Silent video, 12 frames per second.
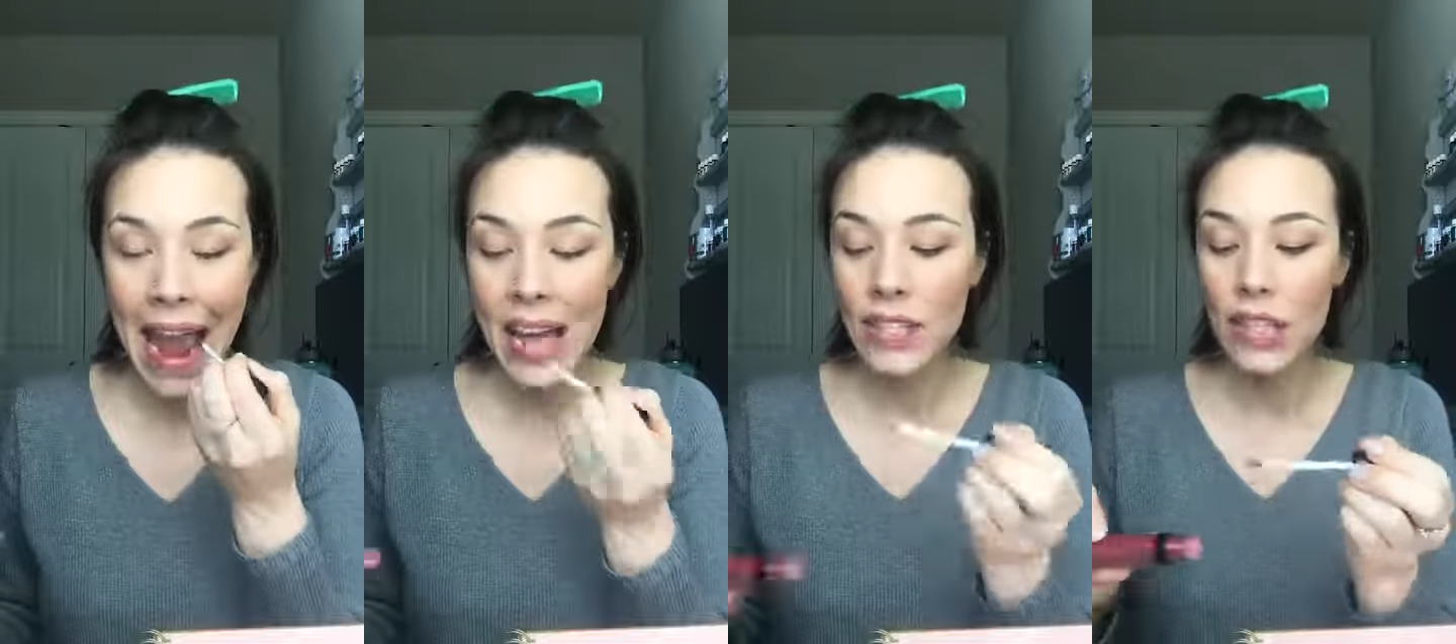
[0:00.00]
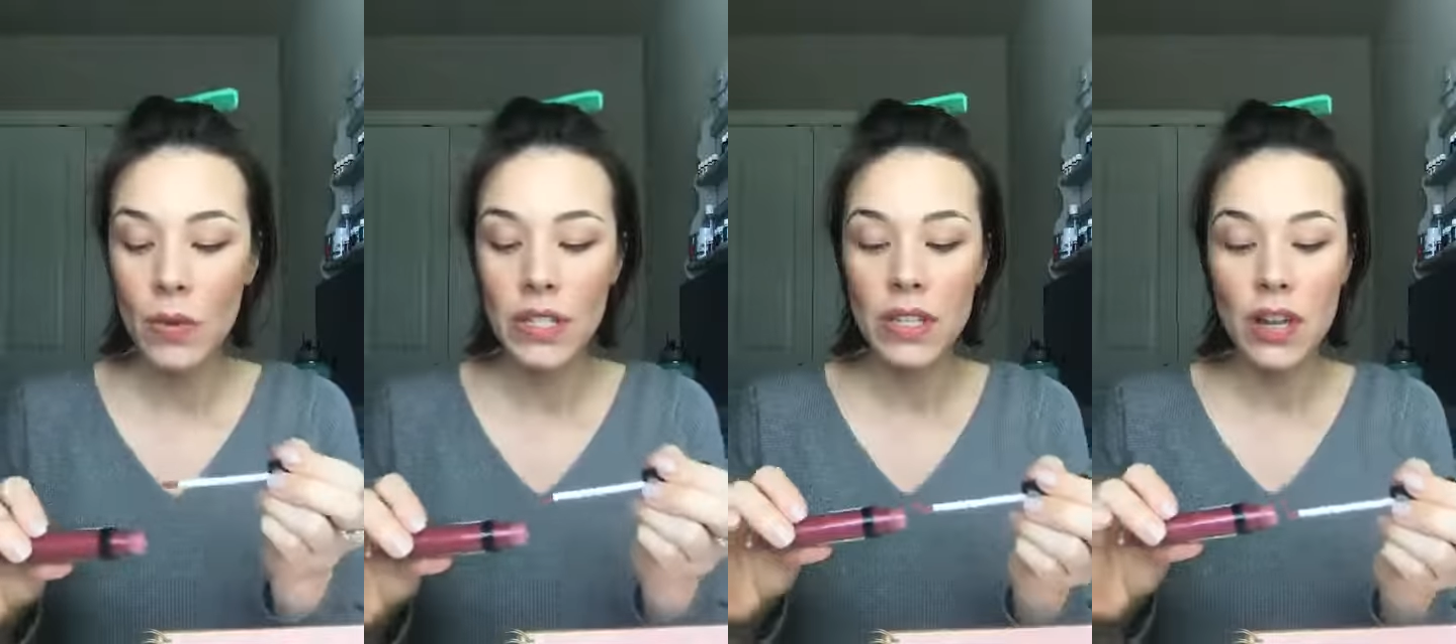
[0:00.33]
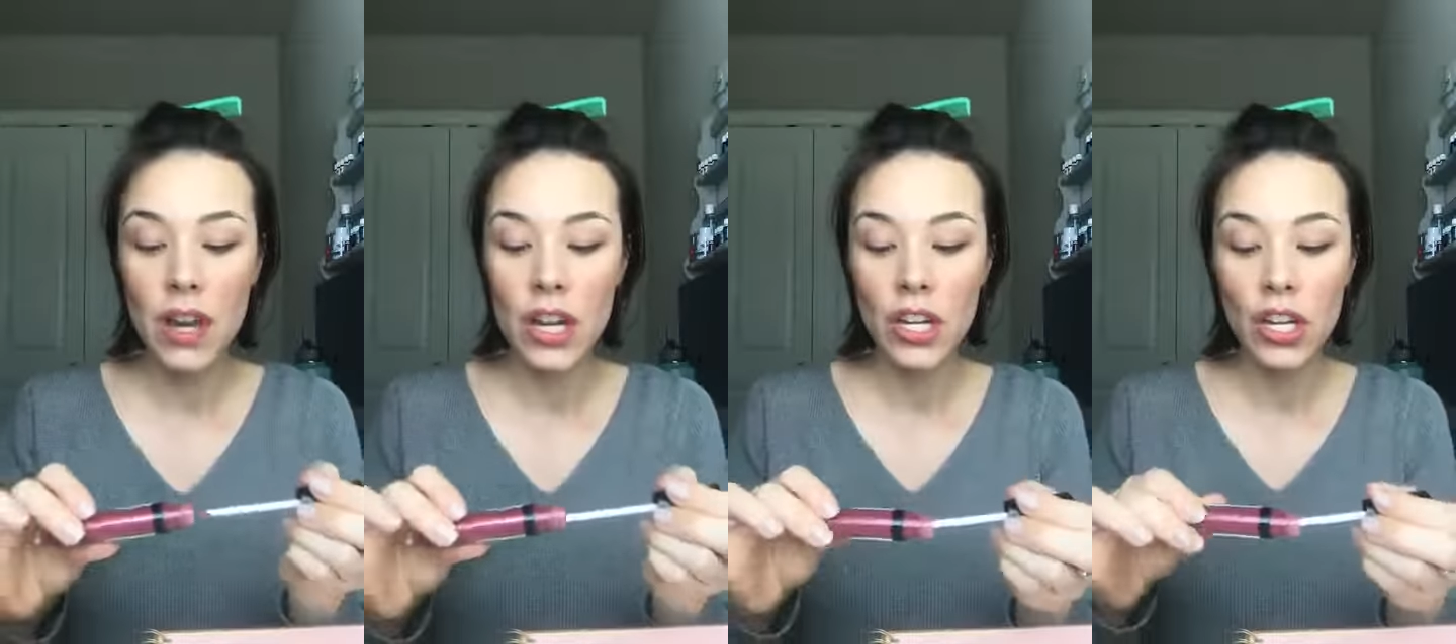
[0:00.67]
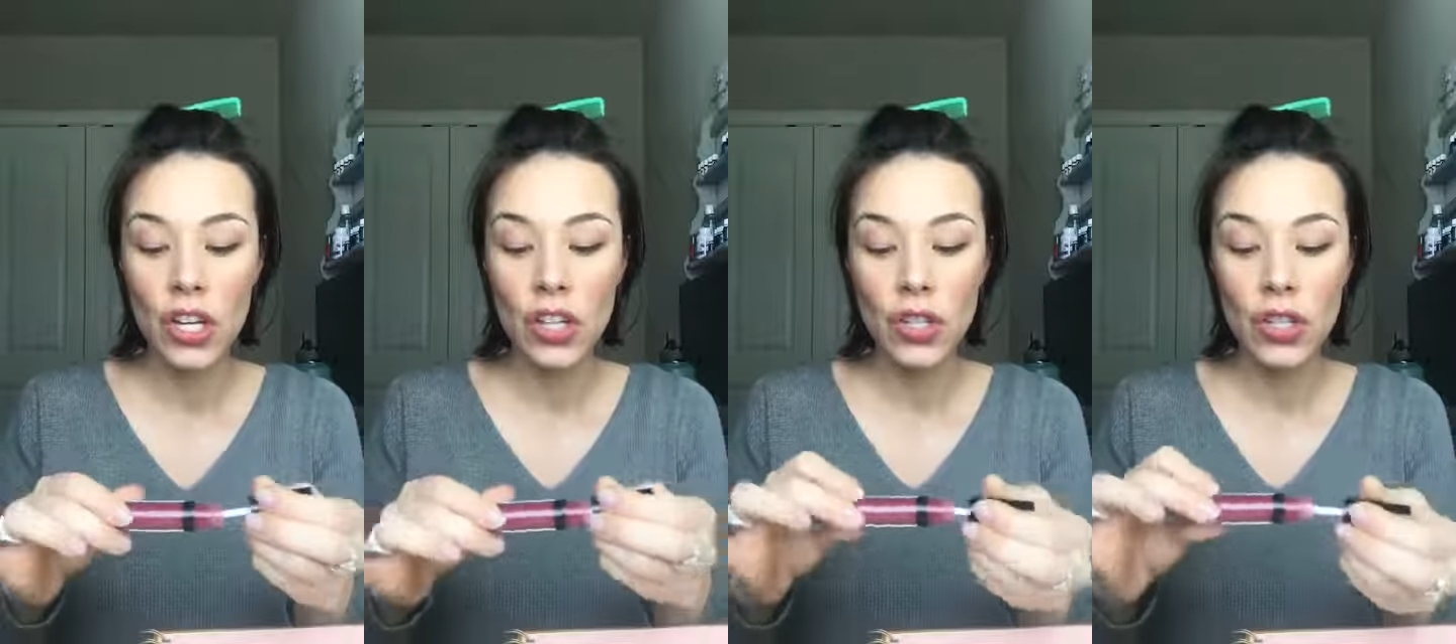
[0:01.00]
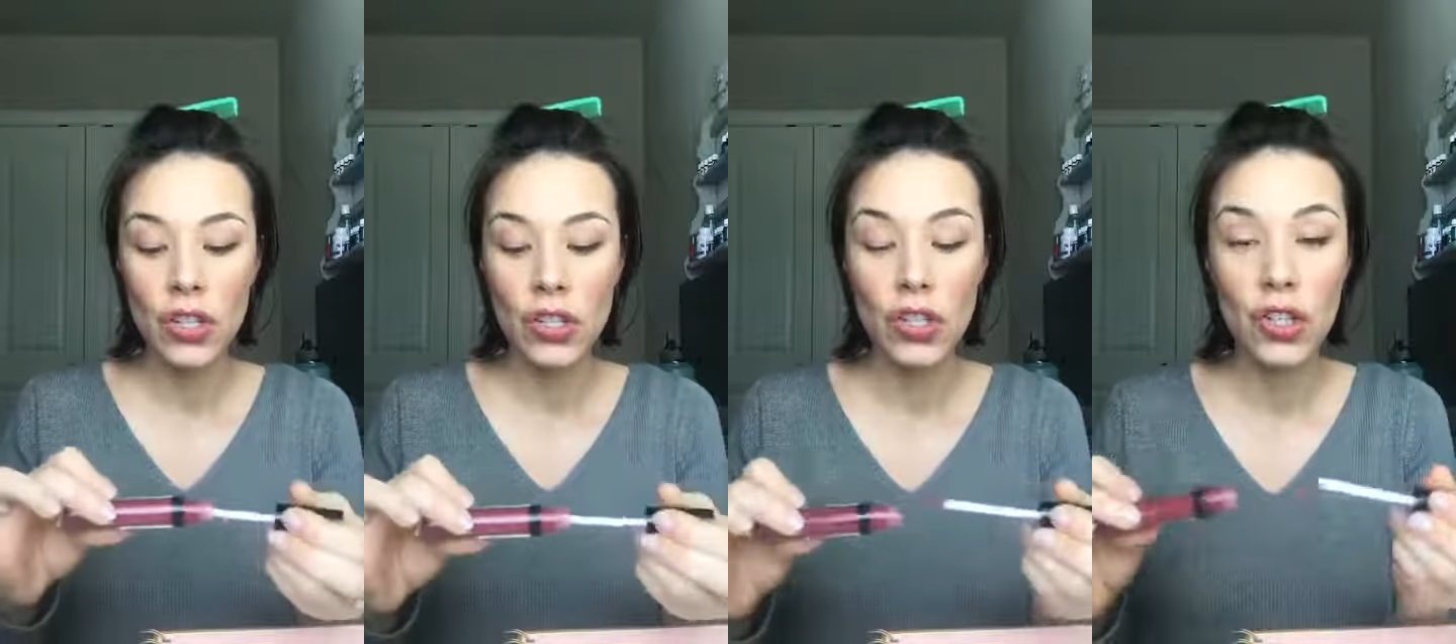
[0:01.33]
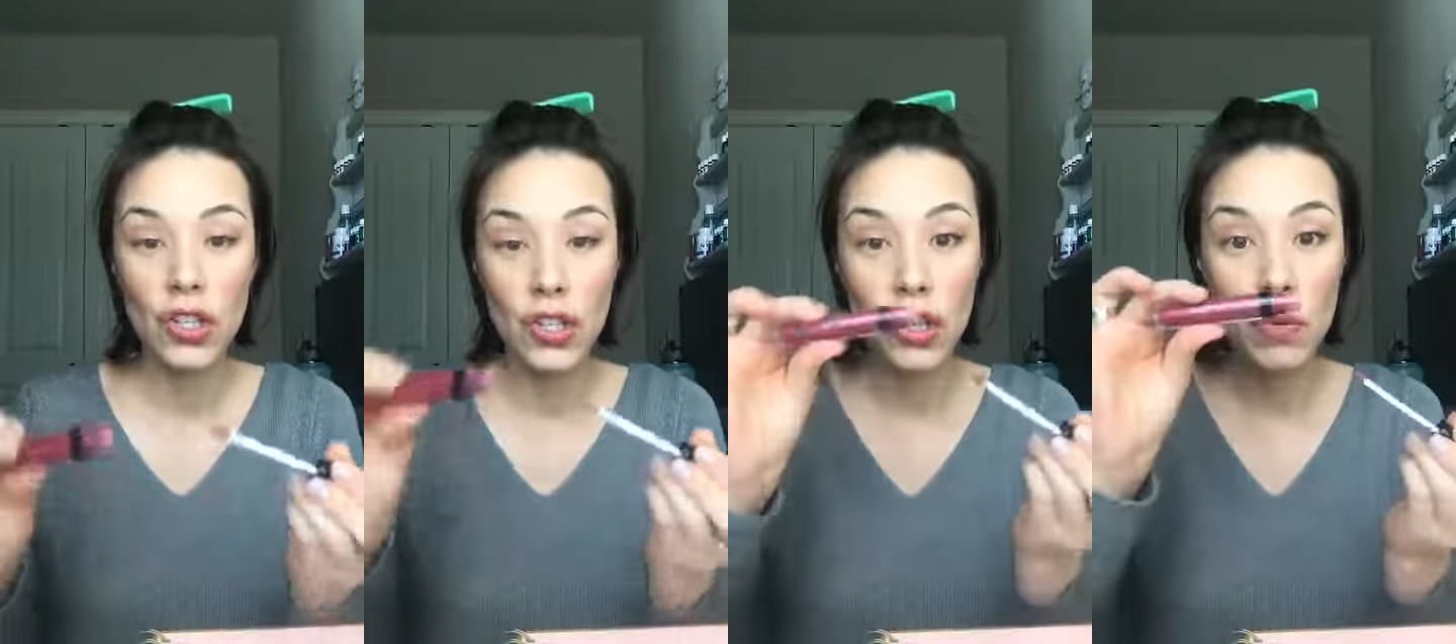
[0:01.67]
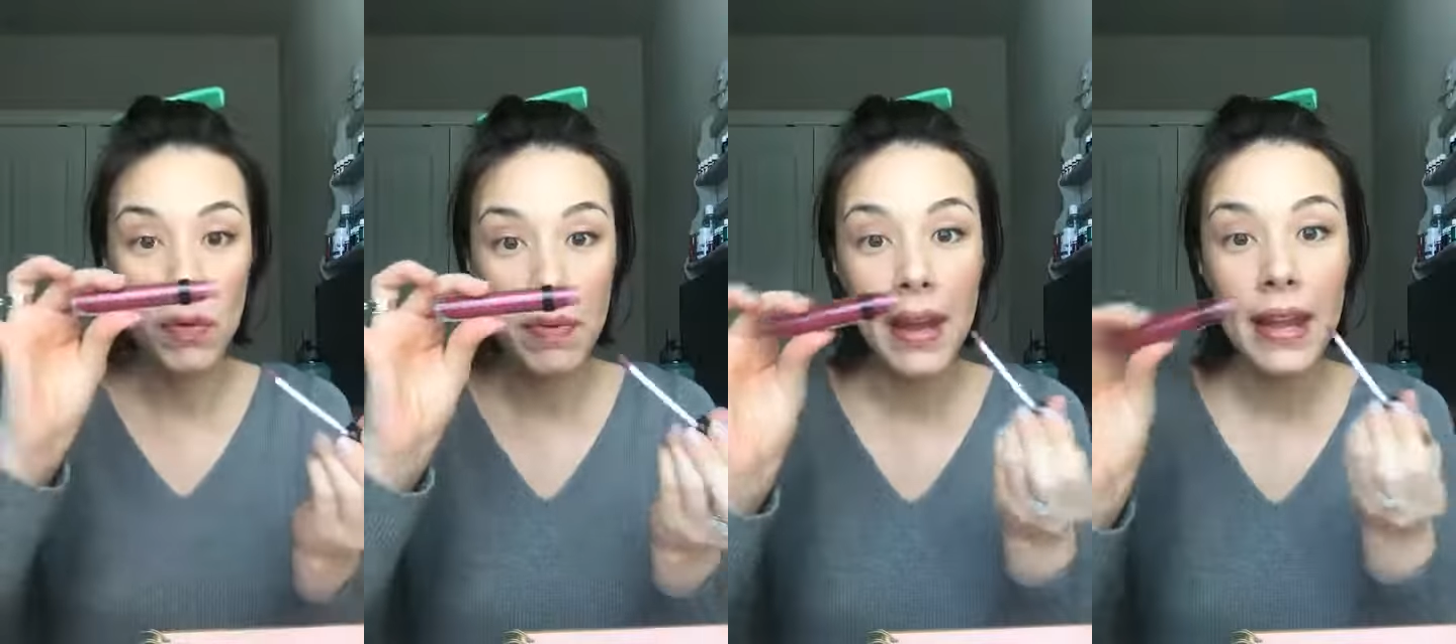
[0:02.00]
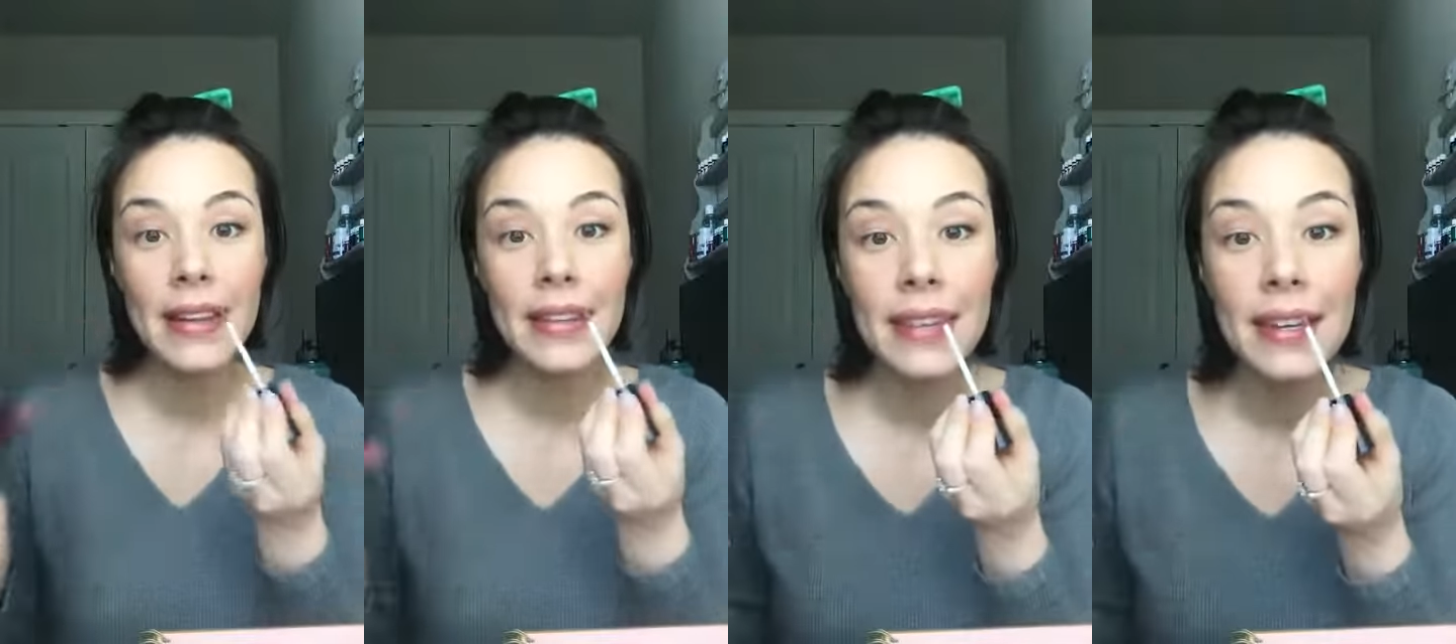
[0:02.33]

So it's not super bright.